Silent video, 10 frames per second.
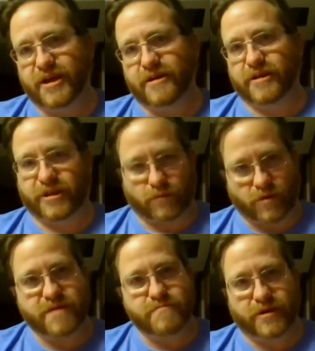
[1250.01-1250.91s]
the
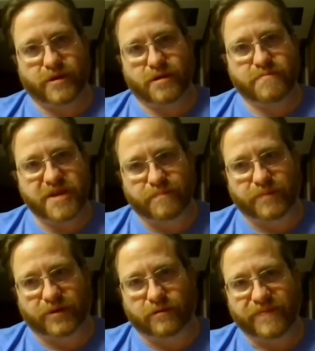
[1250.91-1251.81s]
3 million
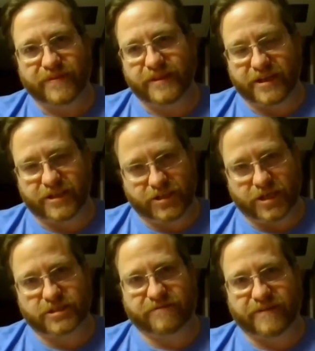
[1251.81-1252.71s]
people that
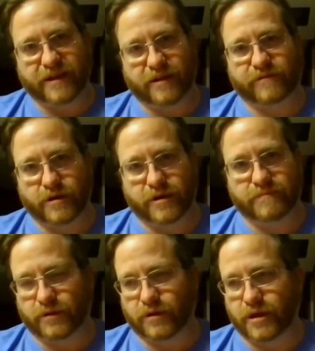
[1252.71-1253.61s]
just filed for
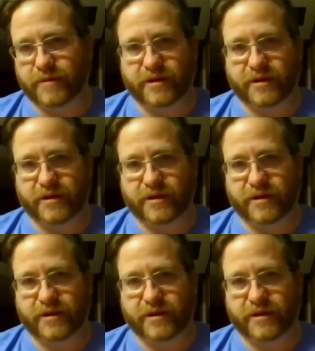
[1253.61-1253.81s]
unemployment,